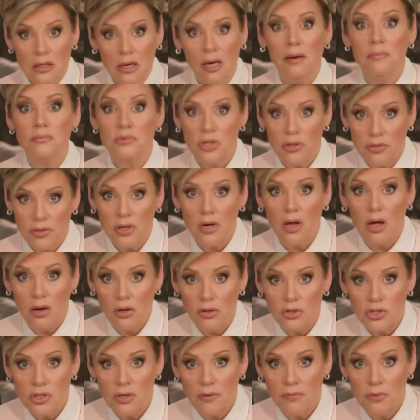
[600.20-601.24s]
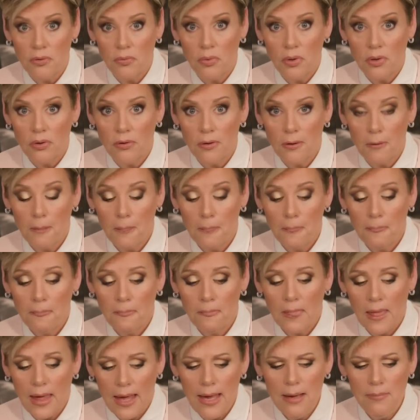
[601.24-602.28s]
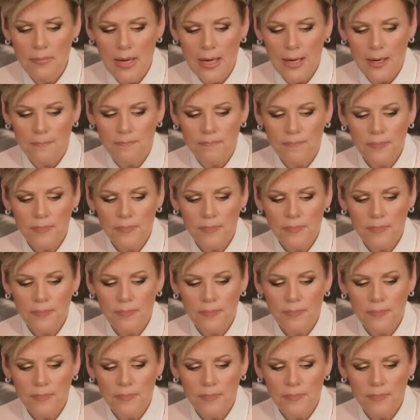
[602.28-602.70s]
come to the knowledge of the Word. Amen.